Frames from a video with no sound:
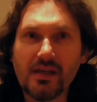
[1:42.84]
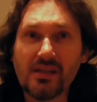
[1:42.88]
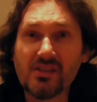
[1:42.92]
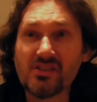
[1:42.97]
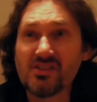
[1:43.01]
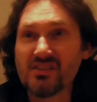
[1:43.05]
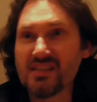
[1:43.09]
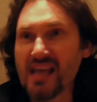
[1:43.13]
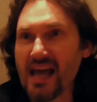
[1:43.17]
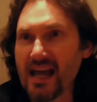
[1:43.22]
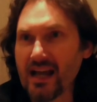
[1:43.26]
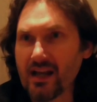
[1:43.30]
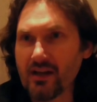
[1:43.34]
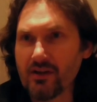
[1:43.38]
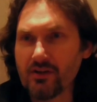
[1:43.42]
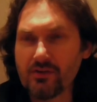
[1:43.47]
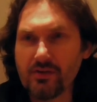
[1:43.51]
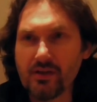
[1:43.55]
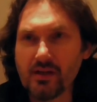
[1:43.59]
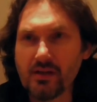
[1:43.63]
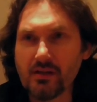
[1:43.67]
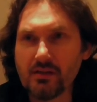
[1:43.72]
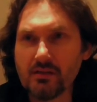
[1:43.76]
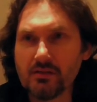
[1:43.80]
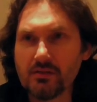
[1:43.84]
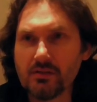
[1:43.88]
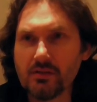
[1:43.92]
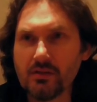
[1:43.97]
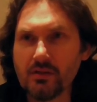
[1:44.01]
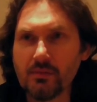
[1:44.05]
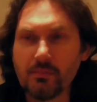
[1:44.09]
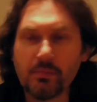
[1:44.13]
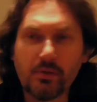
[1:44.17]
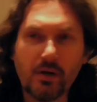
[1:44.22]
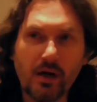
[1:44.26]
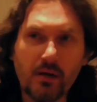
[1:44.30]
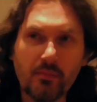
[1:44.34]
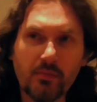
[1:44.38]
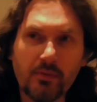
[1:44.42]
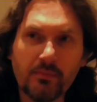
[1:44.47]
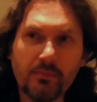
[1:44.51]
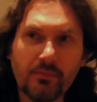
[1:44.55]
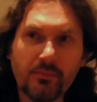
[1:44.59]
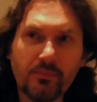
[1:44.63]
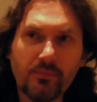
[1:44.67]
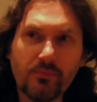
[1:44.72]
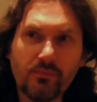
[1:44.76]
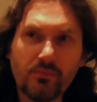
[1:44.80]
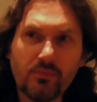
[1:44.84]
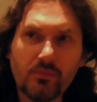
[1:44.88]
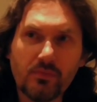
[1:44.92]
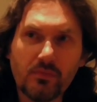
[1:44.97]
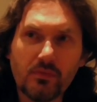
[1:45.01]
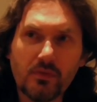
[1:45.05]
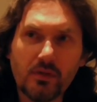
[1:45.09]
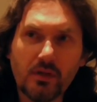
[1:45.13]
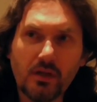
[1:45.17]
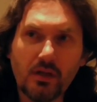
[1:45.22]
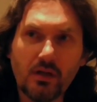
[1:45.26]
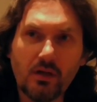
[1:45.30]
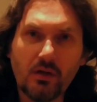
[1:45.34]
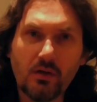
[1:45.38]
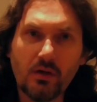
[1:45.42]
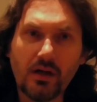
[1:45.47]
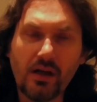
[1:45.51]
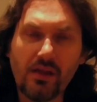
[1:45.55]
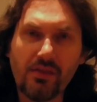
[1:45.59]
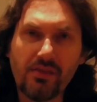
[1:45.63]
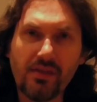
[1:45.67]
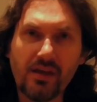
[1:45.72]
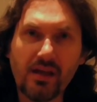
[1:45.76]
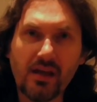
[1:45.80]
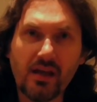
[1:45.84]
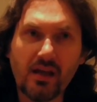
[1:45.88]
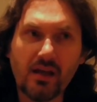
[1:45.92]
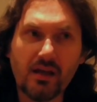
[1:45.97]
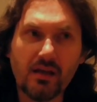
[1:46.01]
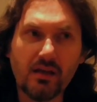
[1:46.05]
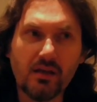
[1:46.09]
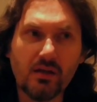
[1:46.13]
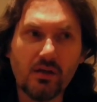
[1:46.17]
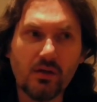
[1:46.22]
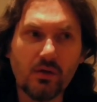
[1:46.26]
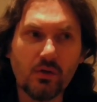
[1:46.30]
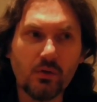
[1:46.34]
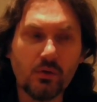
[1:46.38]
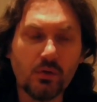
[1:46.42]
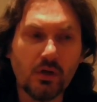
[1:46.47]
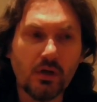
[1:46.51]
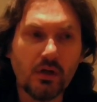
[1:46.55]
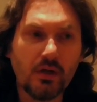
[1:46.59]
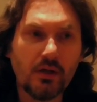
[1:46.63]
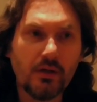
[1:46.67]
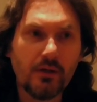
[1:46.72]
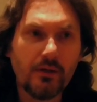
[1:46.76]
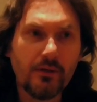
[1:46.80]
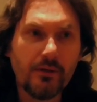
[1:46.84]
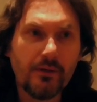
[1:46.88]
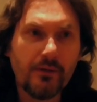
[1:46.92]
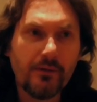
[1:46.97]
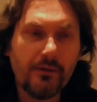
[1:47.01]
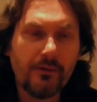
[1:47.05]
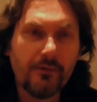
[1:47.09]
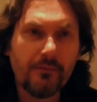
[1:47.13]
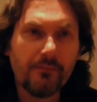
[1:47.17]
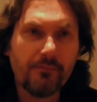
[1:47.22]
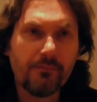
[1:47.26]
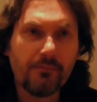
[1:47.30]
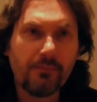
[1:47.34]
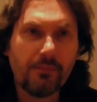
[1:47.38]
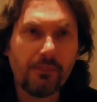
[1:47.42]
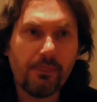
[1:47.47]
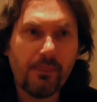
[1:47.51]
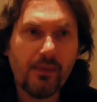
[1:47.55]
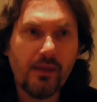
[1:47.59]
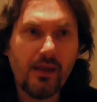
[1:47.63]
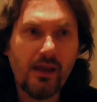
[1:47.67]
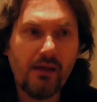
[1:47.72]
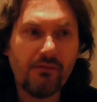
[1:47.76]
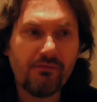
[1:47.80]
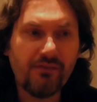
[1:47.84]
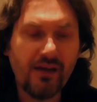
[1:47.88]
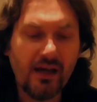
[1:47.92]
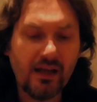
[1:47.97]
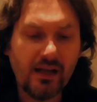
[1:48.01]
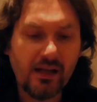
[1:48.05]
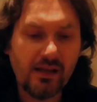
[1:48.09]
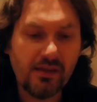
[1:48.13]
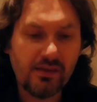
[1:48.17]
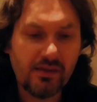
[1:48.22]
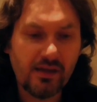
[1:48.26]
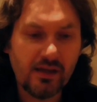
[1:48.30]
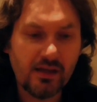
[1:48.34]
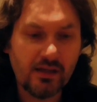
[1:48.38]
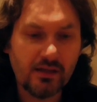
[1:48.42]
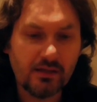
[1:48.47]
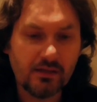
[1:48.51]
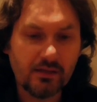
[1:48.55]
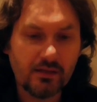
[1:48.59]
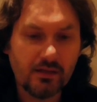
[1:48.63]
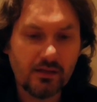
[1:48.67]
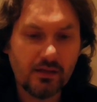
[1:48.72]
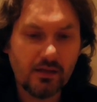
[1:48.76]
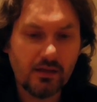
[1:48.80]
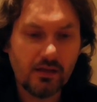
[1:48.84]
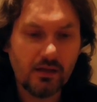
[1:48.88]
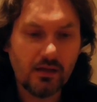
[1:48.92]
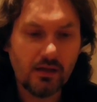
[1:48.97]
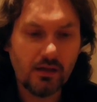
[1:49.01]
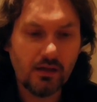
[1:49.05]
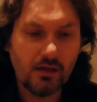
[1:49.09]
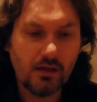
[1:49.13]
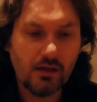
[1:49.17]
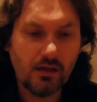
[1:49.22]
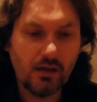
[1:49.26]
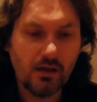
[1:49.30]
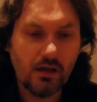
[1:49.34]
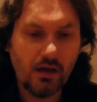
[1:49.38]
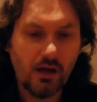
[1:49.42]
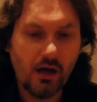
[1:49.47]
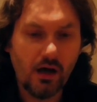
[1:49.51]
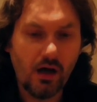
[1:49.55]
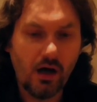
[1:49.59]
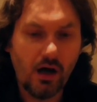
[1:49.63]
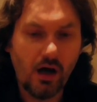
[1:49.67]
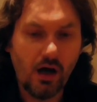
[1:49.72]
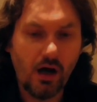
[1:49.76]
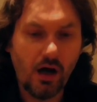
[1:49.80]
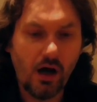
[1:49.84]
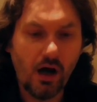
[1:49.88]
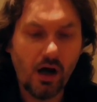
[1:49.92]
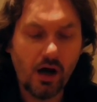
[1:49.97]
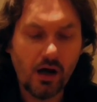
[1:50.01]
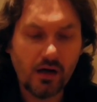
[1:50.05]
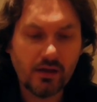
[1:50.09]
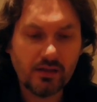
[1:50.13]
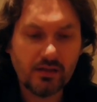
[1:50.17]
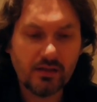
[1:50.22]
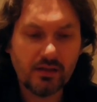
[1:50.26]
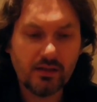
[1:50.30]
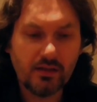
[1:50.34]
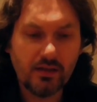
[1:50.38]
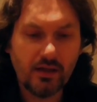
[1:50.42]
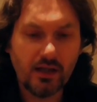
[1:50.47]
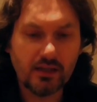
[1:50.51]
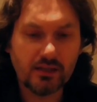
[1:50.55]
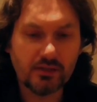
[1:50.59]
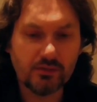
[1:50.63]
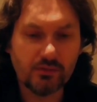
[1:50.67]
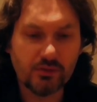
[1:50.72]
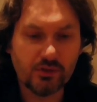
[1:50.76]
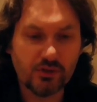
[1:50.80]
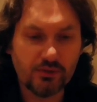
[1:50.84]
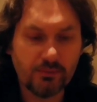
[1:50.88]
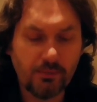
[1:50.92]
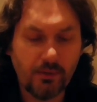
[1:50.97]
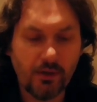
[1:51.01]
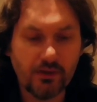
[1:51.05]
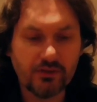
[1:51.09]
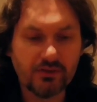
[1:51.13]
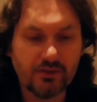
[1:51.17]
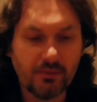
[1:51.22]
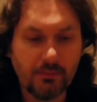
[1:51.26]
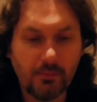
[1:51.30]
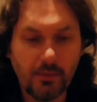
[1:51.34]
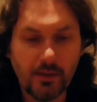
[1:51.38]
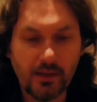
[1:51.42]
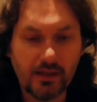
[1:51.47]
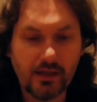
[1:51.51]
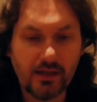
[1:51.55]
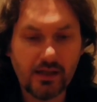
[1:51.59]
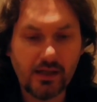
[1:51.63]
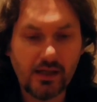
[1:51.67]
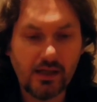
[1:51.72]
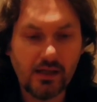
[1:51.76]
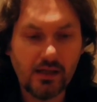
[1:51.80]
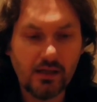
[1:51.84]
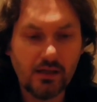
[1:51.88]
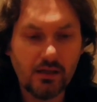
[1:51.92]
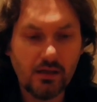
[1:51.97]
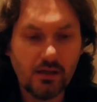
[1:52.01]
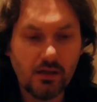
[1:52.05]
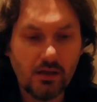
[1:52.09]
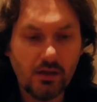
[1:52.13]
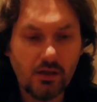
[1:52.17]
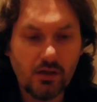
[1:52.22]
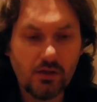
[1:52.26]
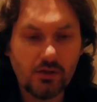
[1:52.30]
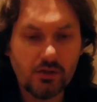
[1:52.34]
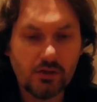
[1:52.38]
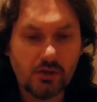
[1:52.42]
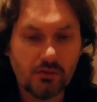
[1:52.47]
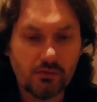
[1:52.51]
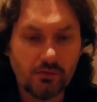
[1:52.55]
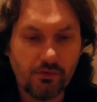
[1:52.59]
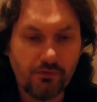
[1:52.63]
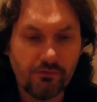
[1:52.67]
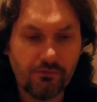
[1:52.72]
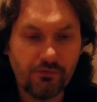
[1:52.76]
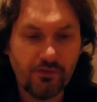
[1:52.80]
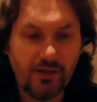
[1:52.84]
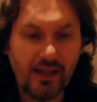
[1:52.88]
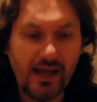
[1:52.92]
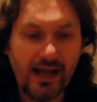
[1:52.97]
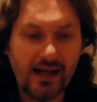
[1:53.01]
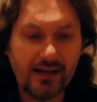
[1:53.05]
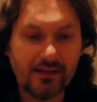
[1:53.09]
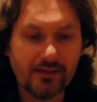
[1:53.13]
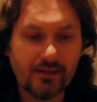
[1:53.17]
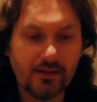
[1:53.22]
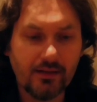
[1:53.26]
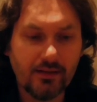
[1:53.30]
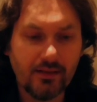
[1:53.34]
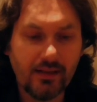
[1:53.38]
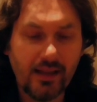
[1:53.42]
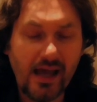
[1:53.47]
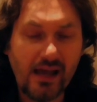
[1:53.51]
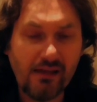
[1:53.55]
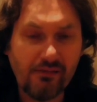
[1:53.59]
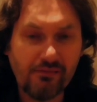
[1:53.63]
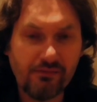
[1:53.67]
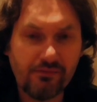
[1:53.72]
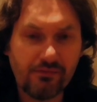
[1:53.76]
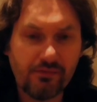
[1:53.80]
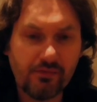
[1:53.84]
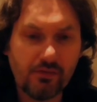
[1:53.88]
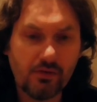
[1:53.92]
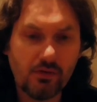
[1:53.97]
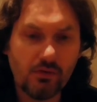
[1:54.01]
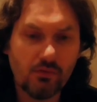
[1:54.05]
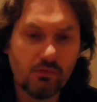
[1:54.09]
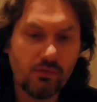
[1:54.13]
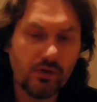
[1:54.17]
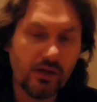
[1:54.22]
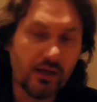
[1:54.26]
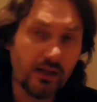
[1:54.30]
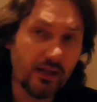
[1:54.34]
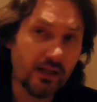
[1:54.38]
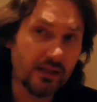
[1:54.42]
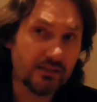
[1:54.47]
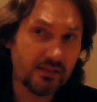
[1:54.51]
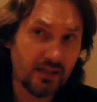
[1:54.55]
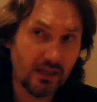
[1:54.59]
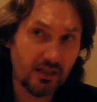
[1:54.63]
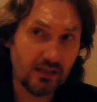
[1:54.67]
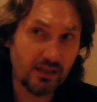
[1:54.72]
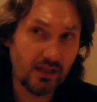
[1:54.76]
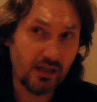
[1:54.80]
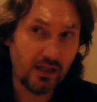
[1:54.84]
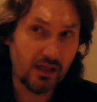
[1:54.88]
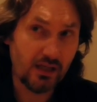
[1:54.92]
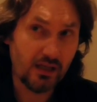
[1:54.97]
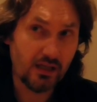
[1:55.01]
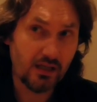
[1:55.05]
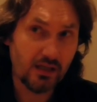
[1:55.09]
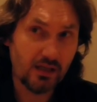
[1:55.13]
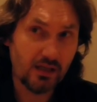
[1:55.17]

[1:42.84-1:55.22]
is secondary to the problem, you know, and I think, you know, if anything, art has a responsibility to reflect life realistically.